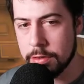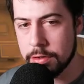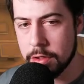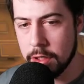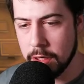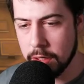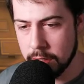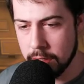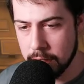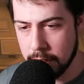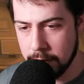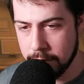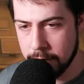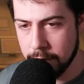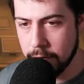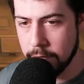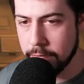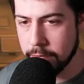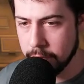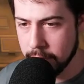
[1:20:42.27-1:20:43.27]
a Shark
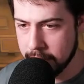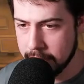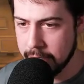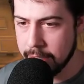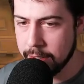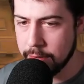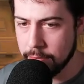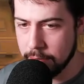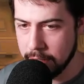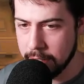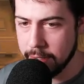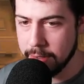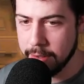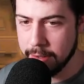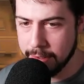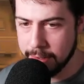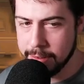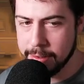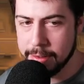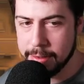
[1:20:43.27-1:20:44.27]
Typhoon for 10. Well,
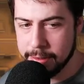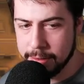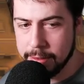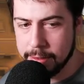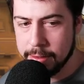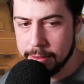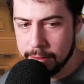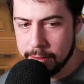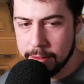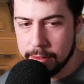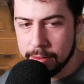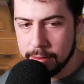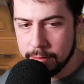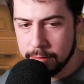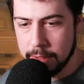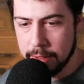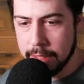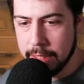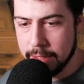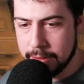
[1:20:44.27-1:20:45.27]

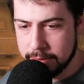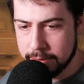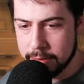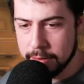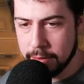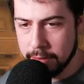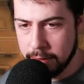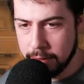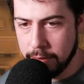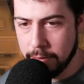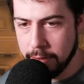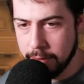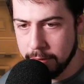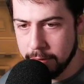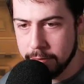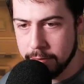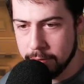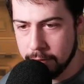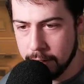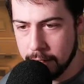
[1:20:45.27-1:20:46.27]
that's gonna do
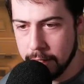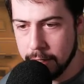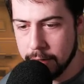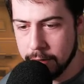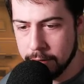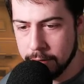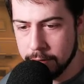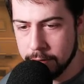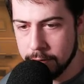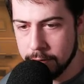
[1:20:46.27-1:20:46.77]
it. Yeah.